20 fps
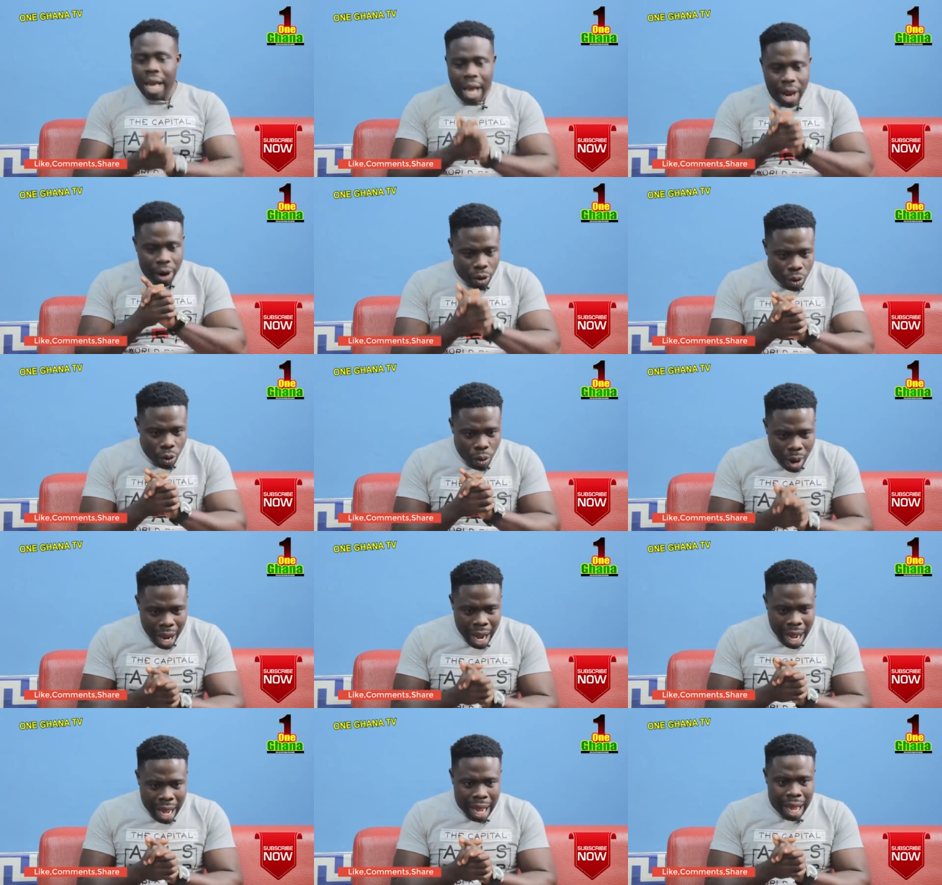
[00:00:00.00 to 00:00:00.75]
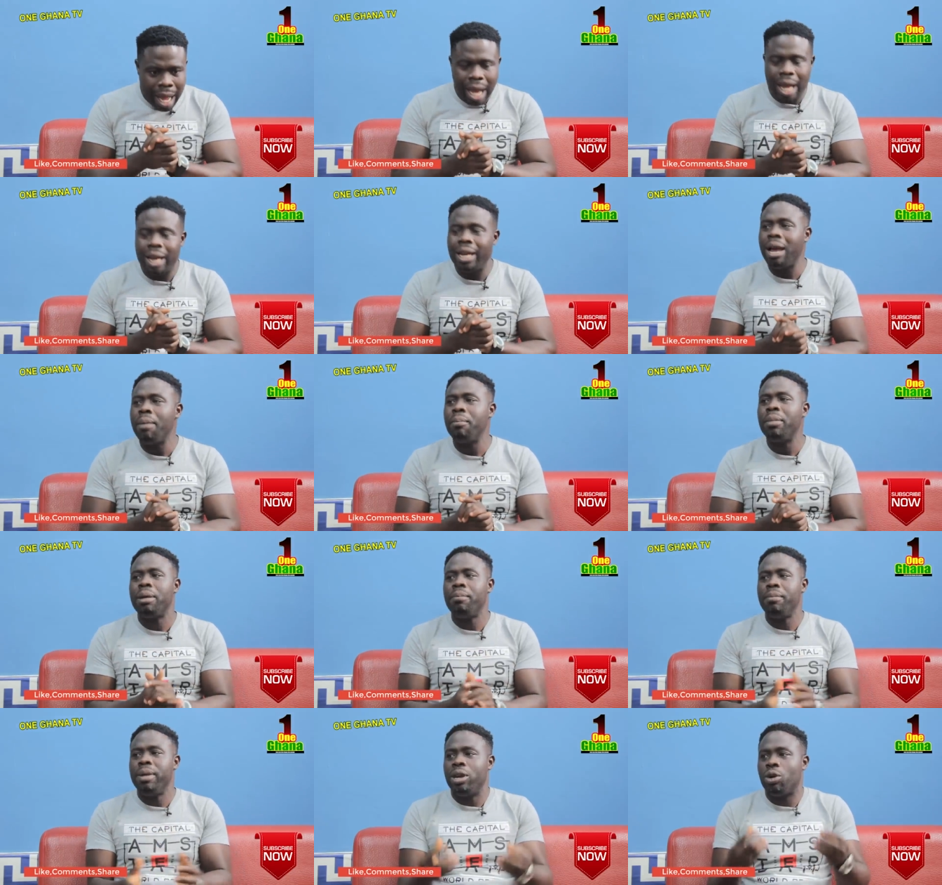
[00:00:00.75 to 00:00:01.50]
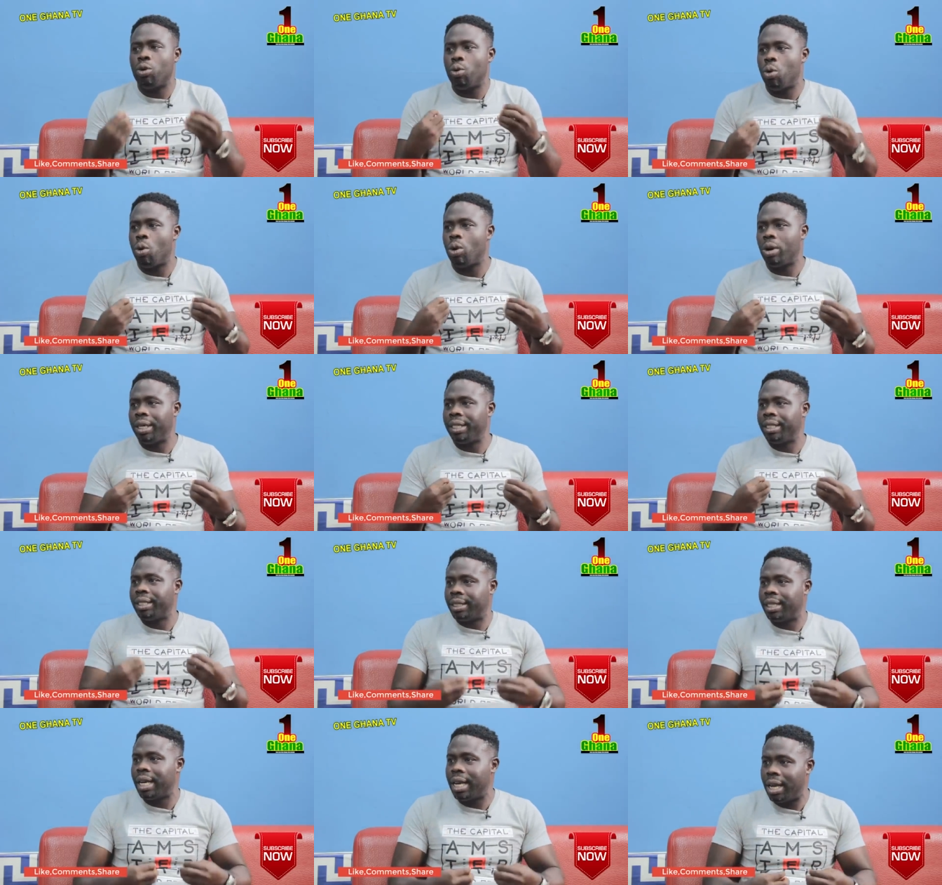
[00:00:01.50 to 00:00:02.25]
and no one, name may call,
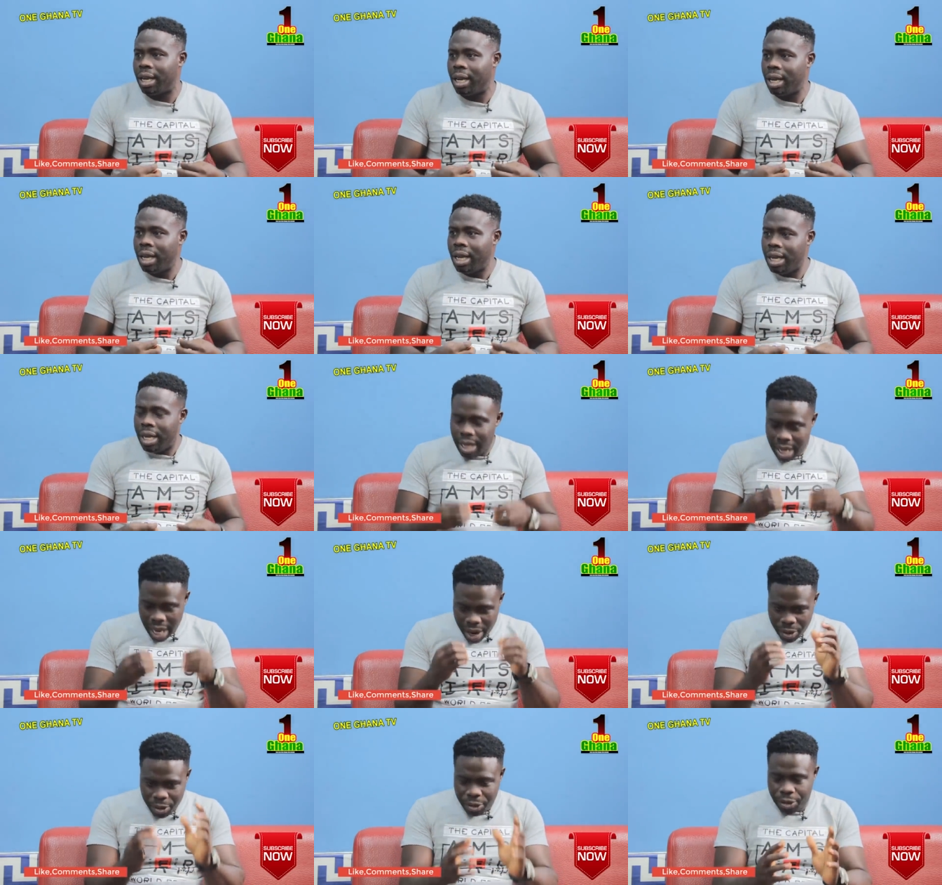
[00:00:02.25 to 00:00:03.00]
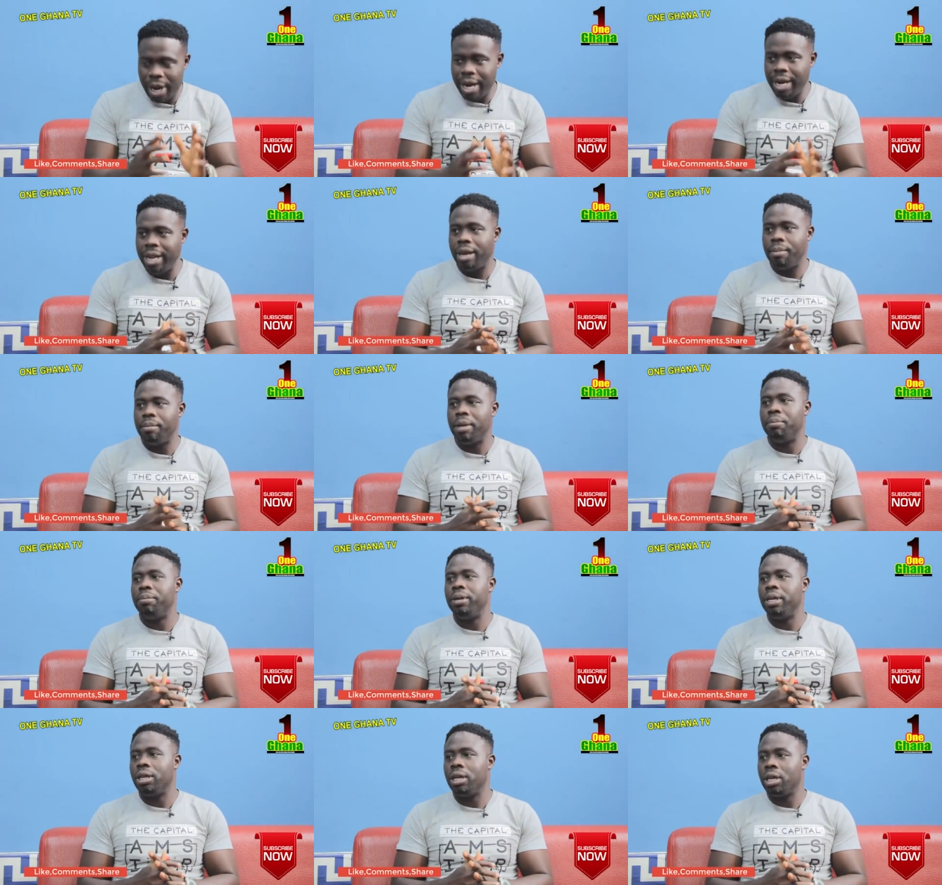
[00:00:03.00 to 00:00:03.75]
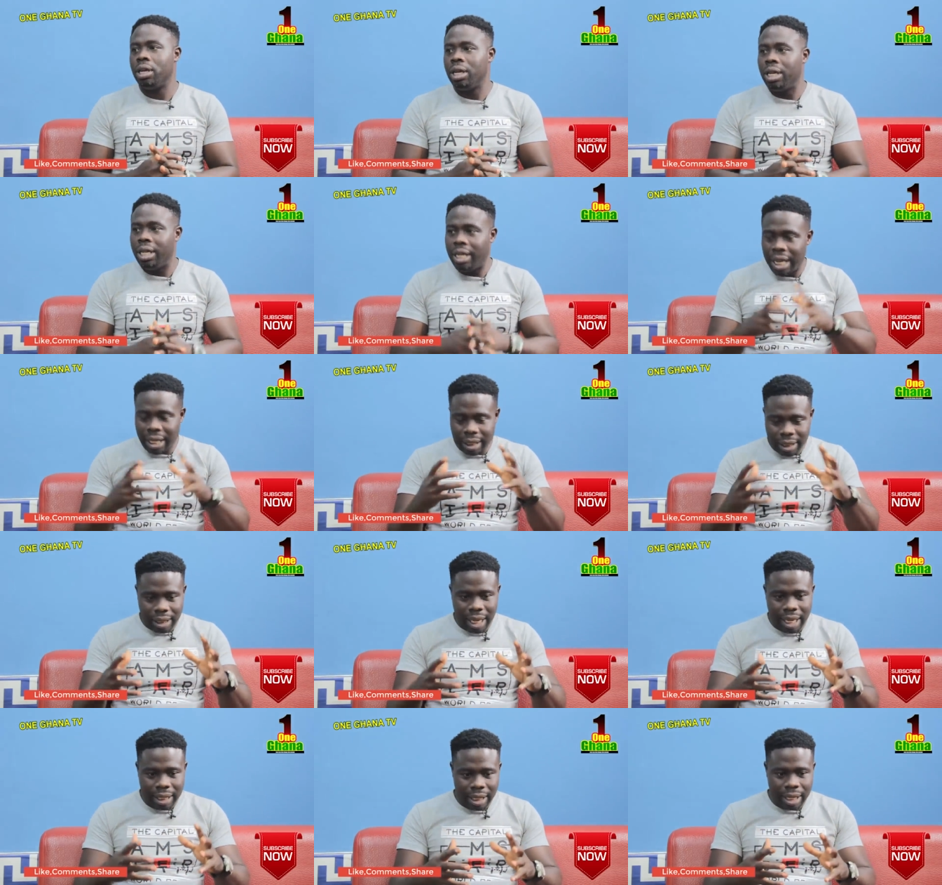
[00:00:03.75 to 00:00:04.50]
say, young shenny maybe. Yen
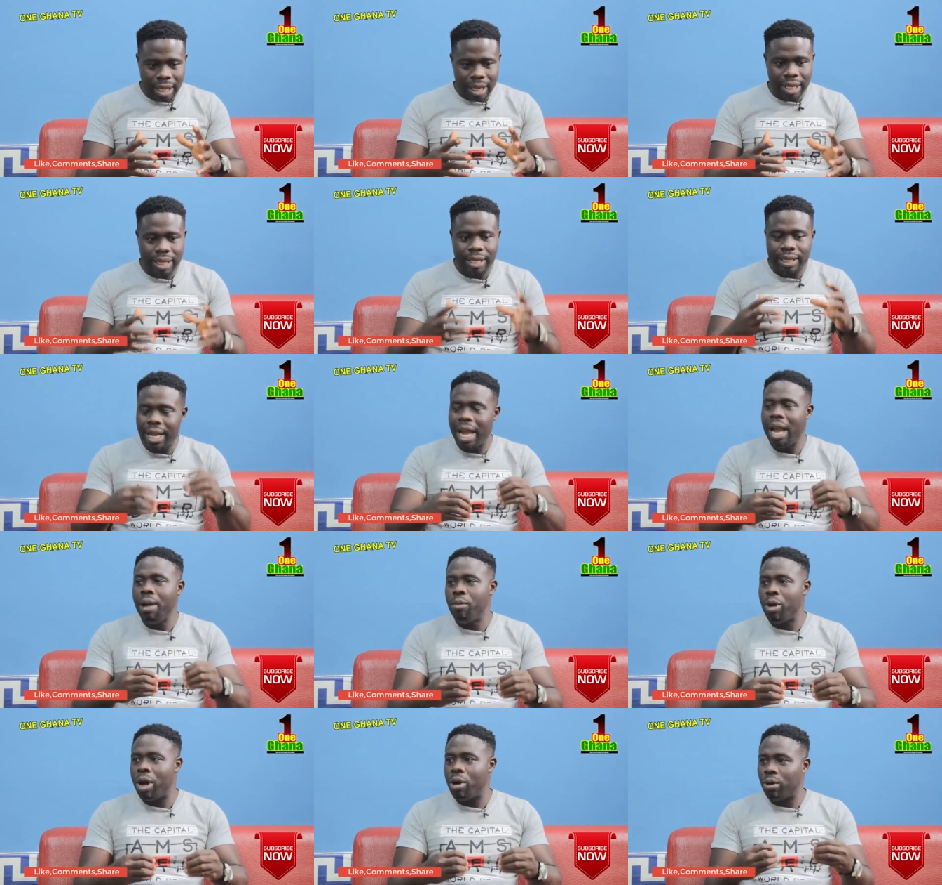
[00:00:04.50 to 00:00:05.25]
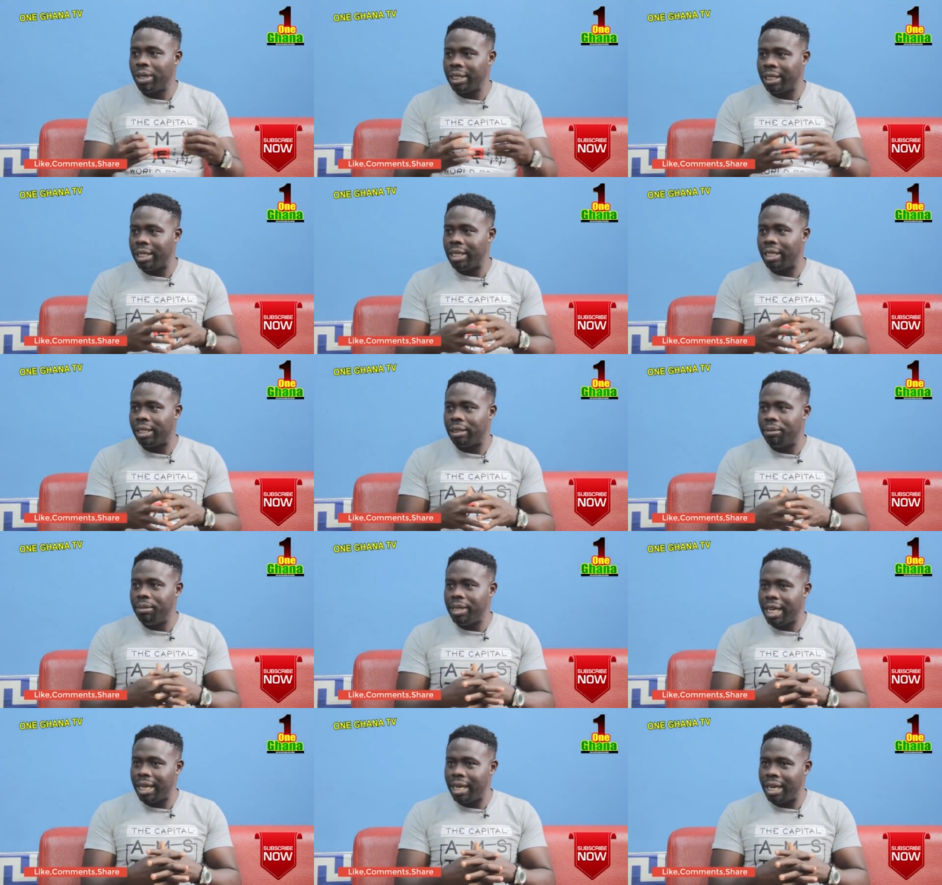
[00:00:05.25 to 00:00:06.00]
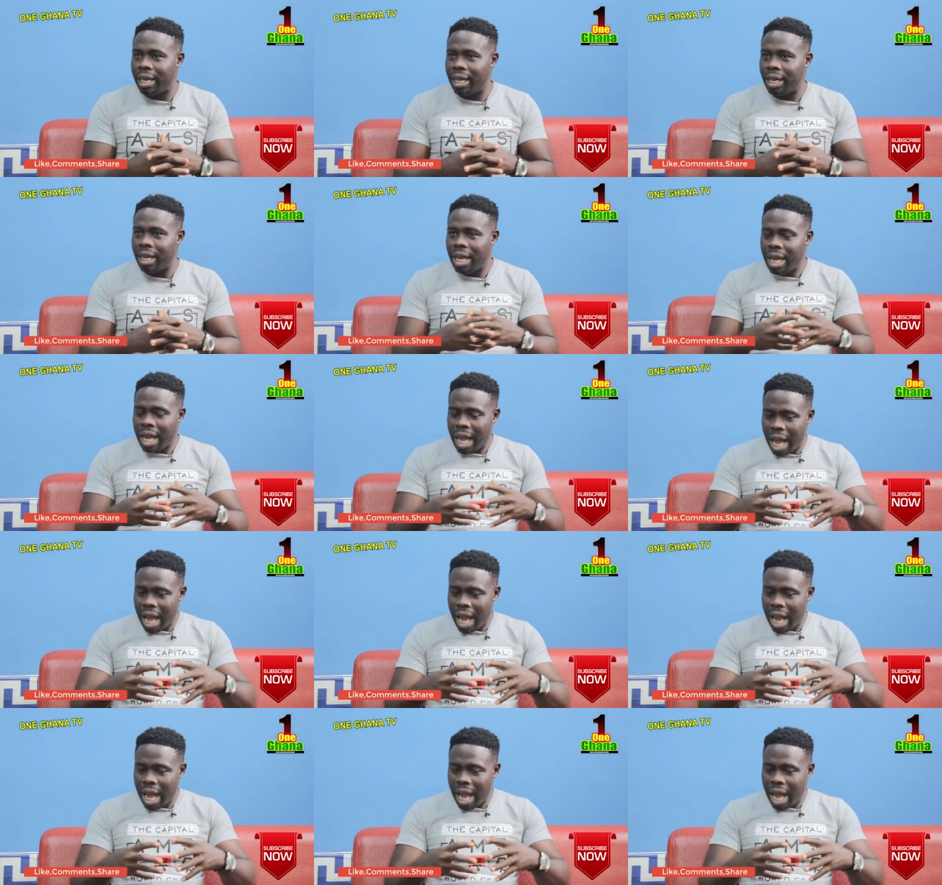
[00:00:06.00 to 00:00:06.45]
started it's time when I was a yetimi day.